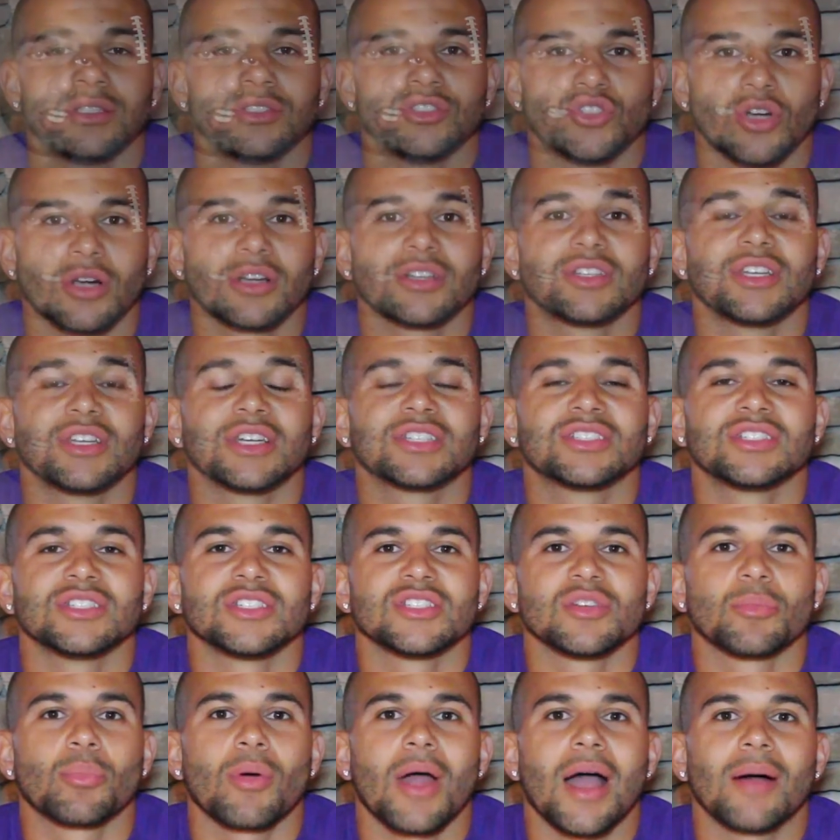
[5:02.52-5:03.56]
Drug addiction is
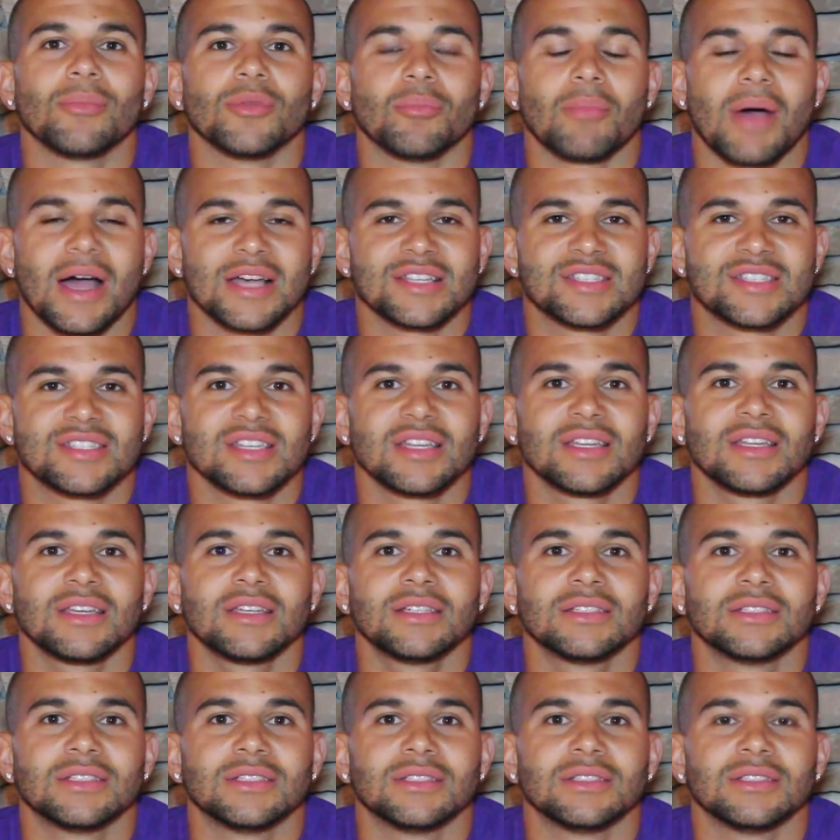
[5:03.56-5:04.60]
a problem in my city
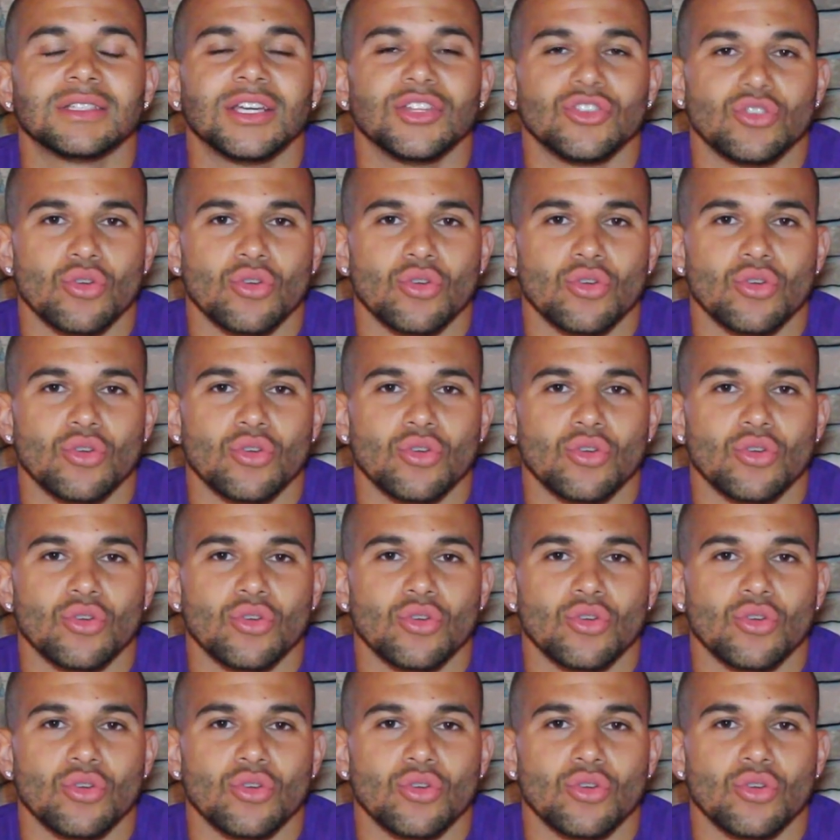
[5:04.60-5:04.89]
and